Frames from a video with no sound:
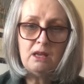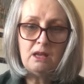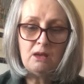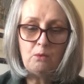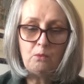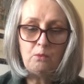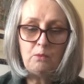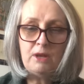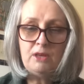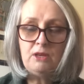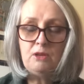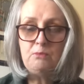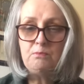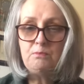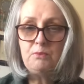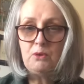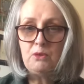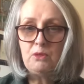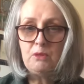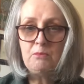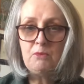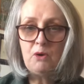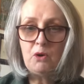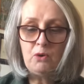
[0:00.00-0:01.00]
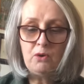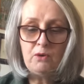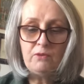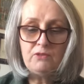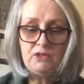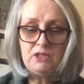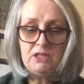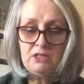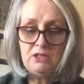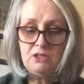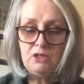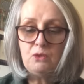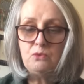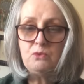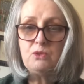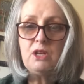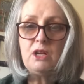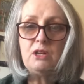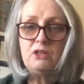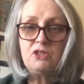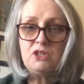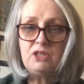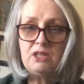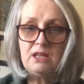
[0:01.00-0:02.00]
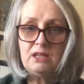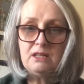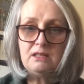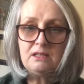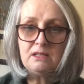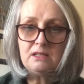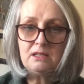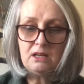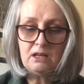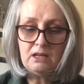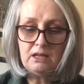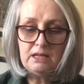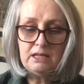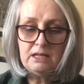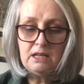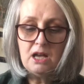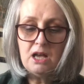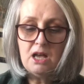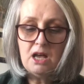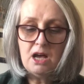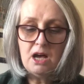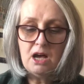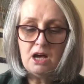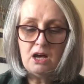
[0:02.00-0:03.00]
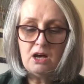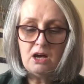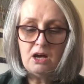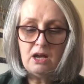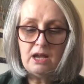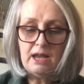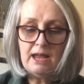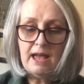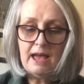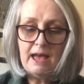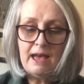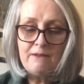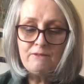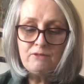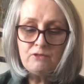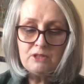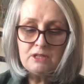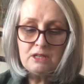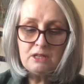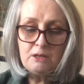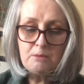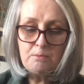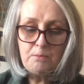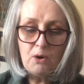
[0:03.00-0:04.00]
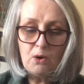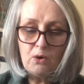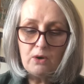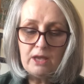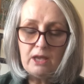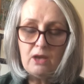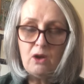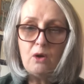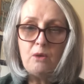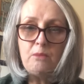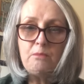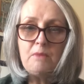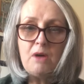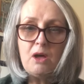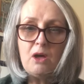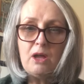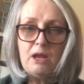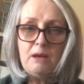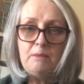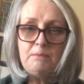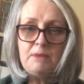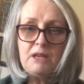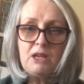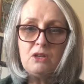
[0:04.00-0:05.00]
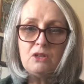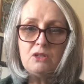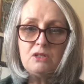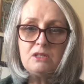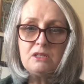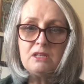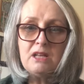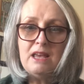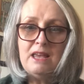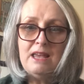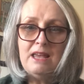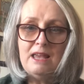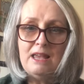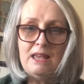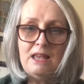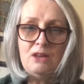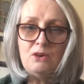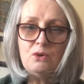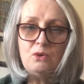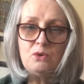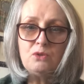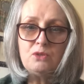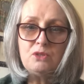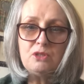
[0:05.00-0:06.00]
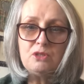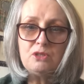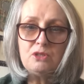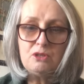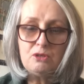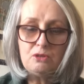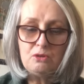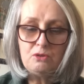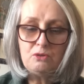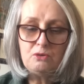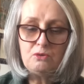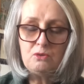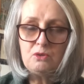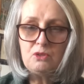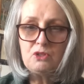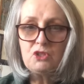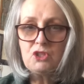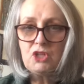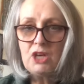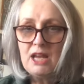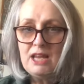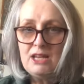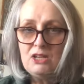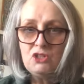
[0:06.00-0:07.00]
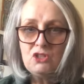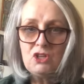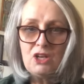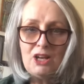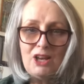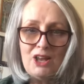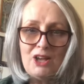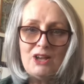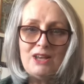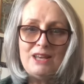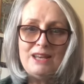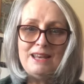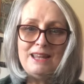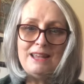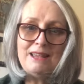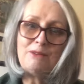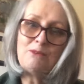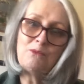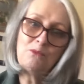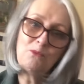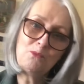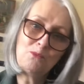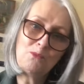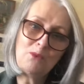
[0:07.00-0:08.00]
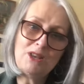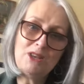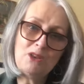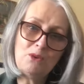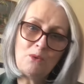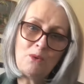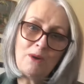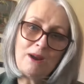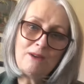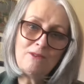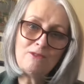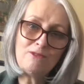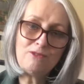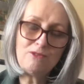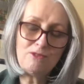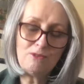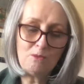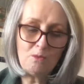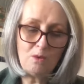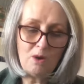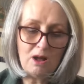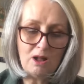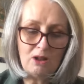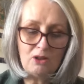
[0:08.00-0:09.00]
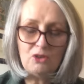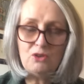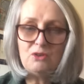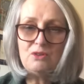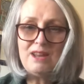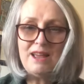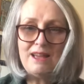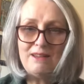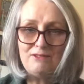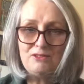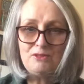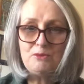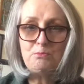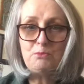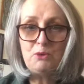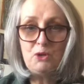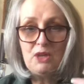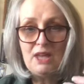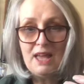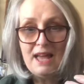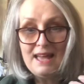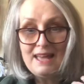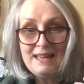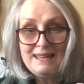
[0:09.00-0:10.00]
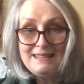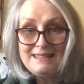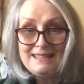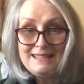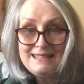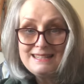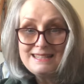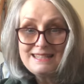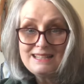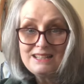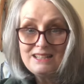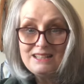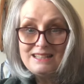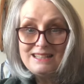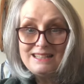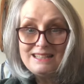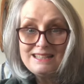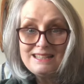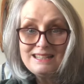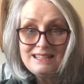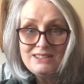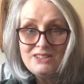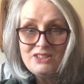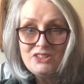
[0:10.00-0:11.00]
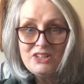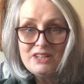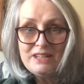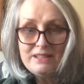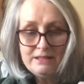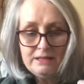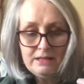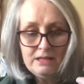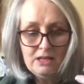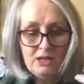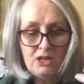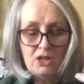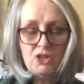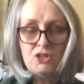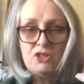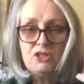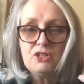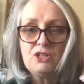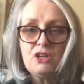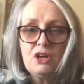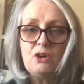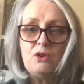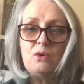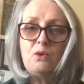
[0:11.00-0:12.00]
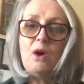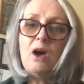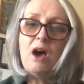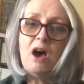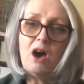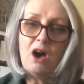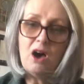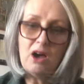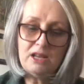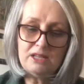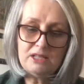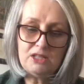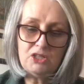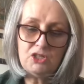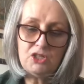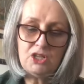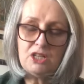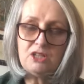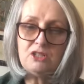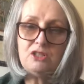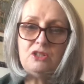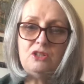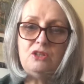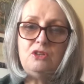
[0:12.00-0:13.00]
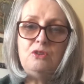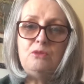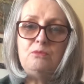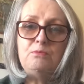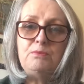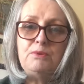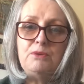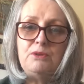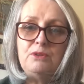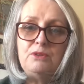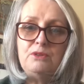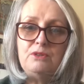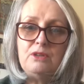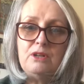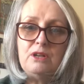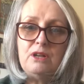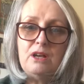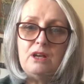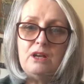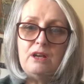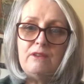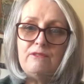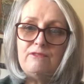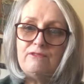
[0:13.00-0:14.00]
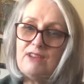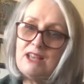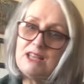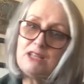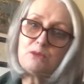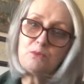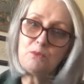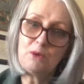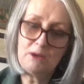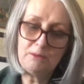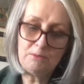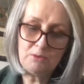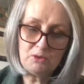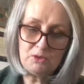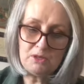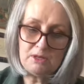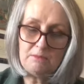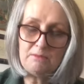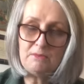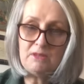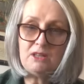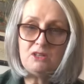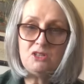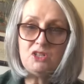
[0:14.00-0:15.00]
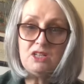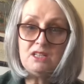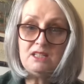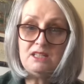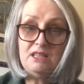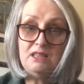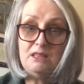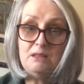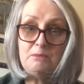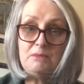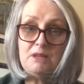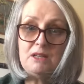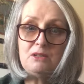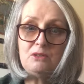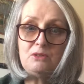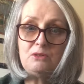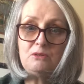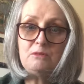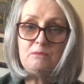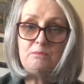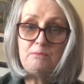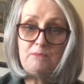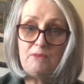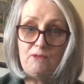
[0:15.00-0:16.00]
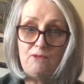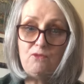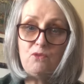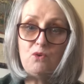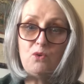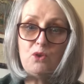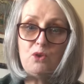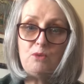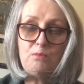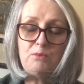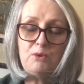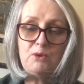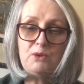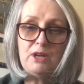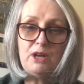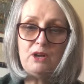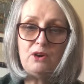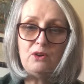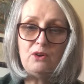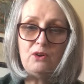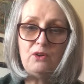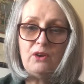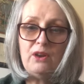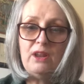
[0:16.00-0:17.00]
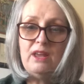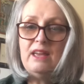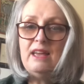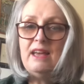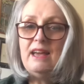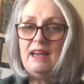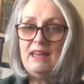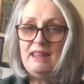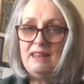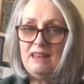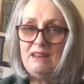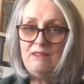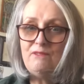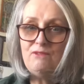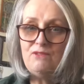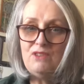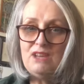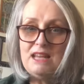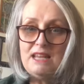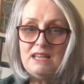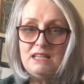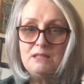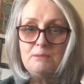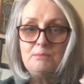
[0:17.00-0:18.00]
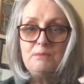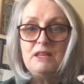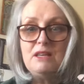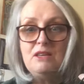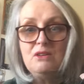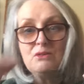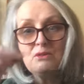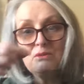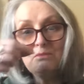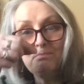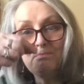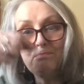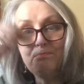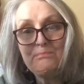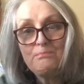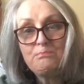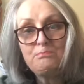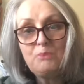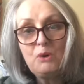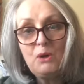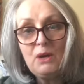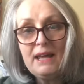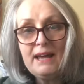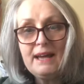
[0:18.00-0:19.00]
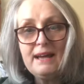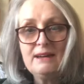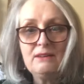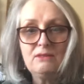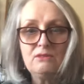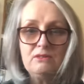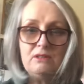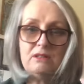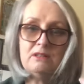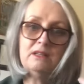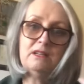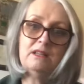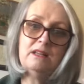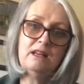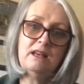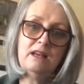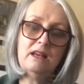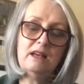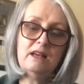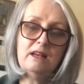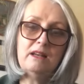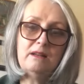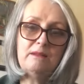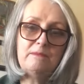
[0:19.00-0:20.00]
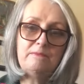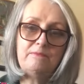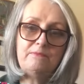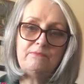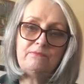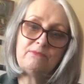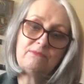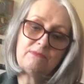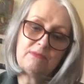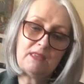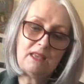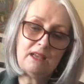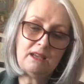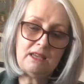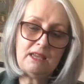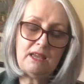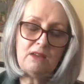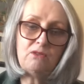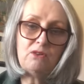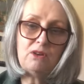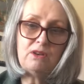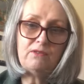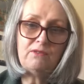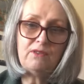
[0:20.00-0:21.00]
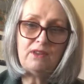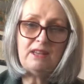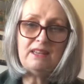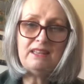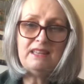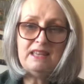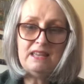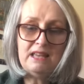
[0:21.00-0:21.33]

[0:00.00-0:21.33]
When you put them on, obviously don't touch the inside. I haven't done a pocket on mine because in order to change a lining when you were out for a while, you'd have to put your hand inside and touch it. So I suggest that you put a face wipe or something just in the middle before you put it on, and if needs be you can pull it out and get rid of it.